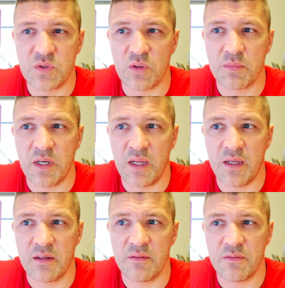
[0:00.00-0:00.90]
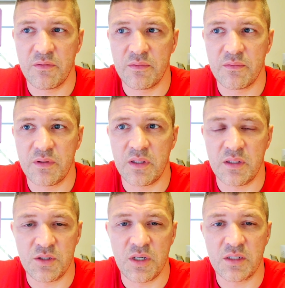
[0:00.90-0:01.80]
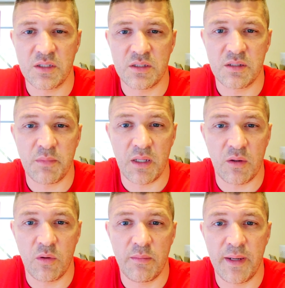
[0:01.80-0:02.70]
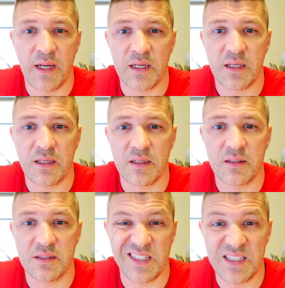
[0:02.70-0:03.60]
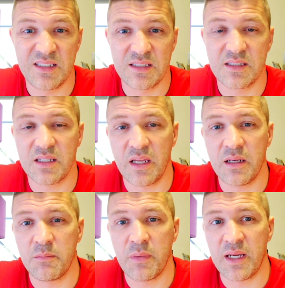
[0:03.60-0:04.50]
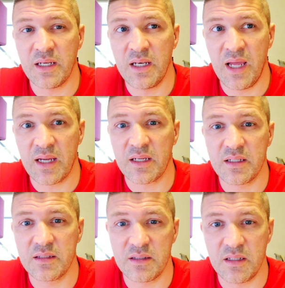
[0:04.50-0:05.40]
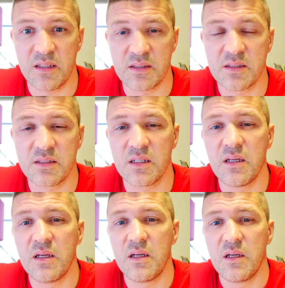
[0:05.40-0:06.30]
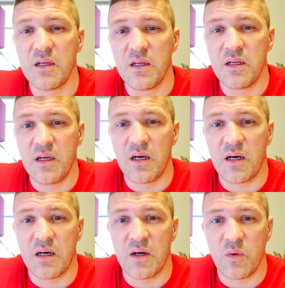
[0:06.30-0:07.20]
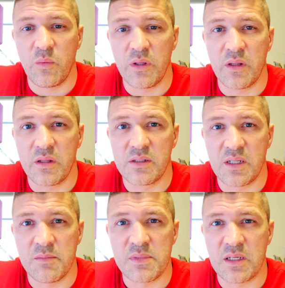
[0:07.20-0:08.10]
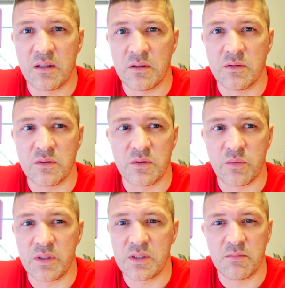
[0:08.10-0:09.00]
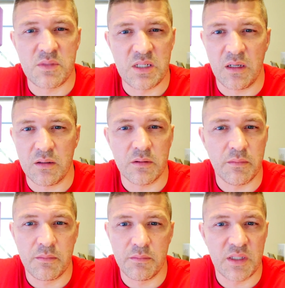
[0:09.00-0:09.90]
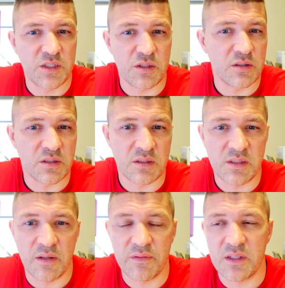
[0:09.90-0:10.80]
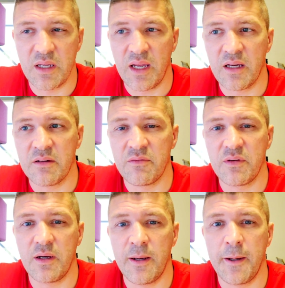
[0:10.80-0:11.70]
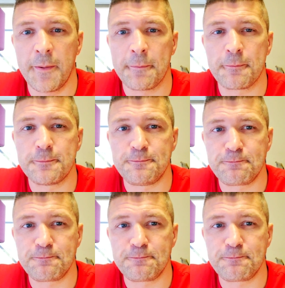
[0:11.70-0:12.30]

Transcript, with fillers: so I'm going to have the injections in my lower back discs and my neck discs uh, with stem cells, with some gel mixtures and stuff that they have. Um,